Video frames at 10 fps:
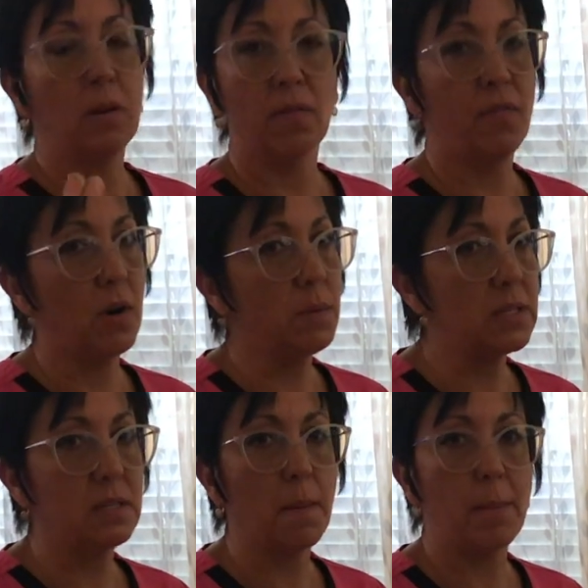Piriformis
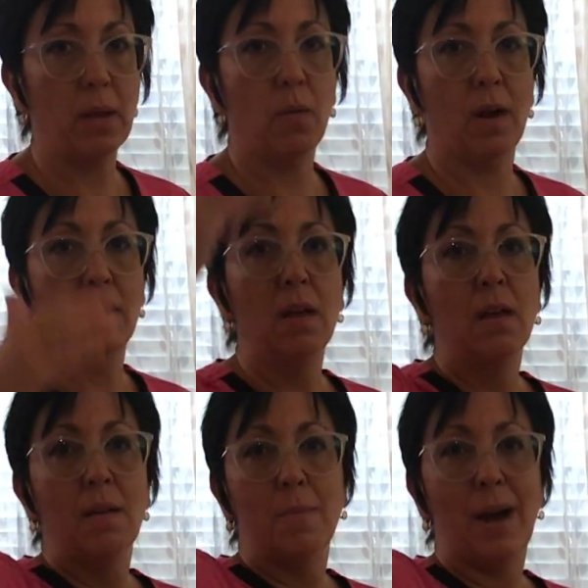is a big one,
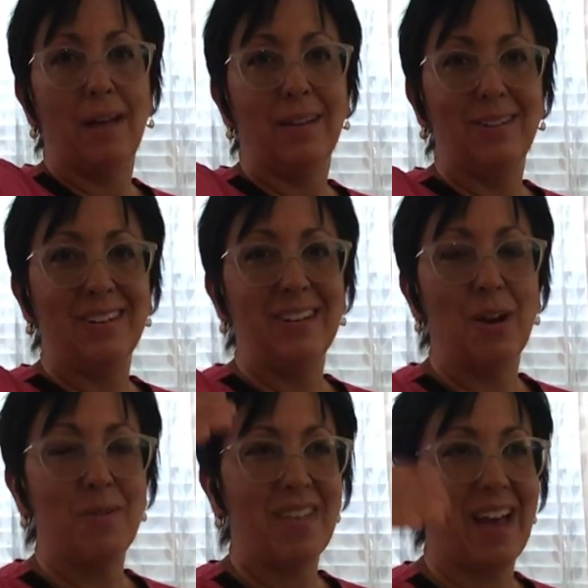but
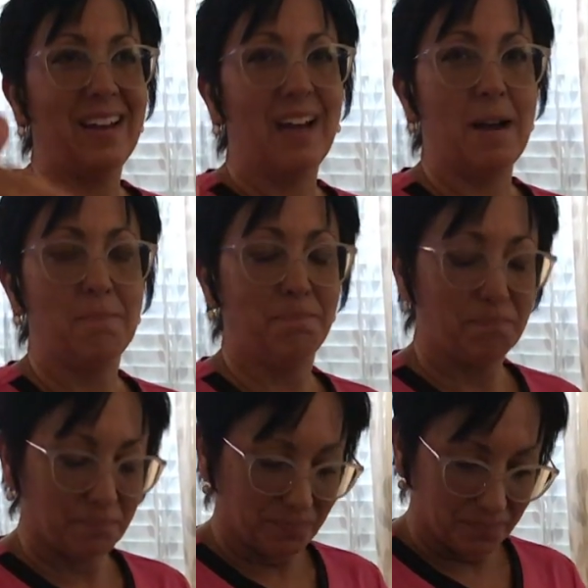know that
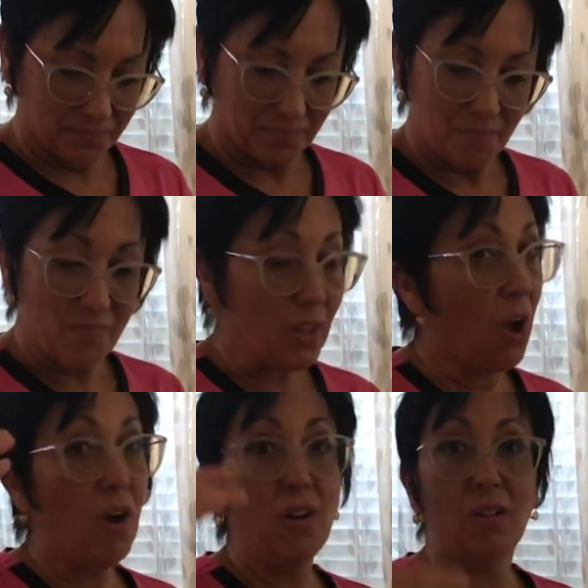
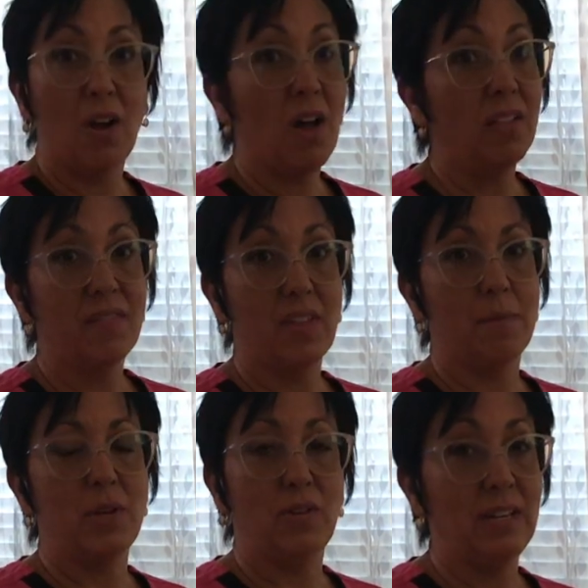all of
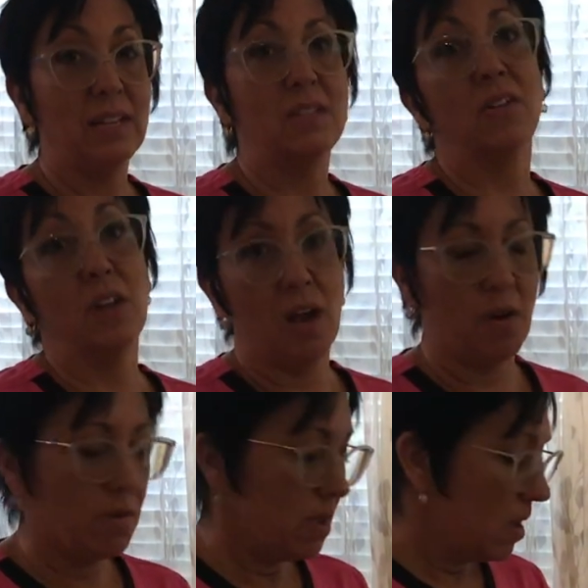them you need to
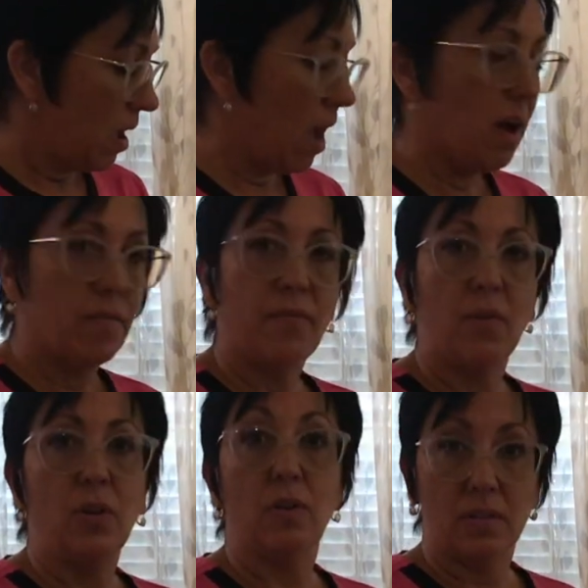know
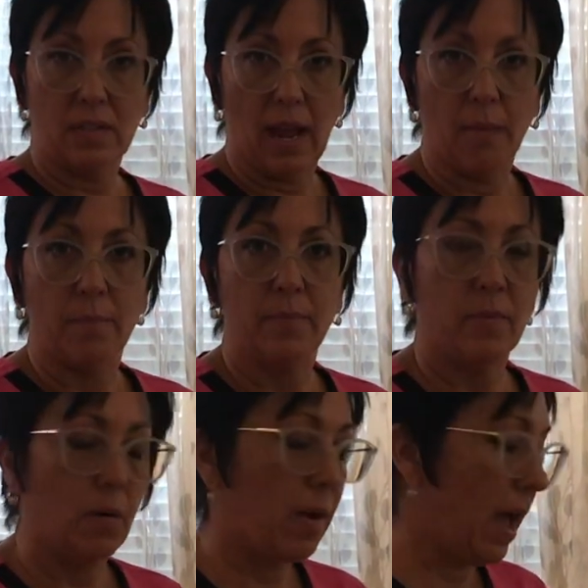for your exam,
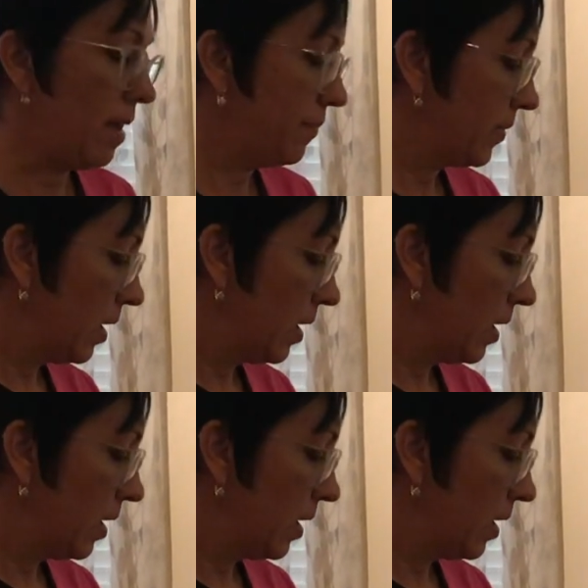okay?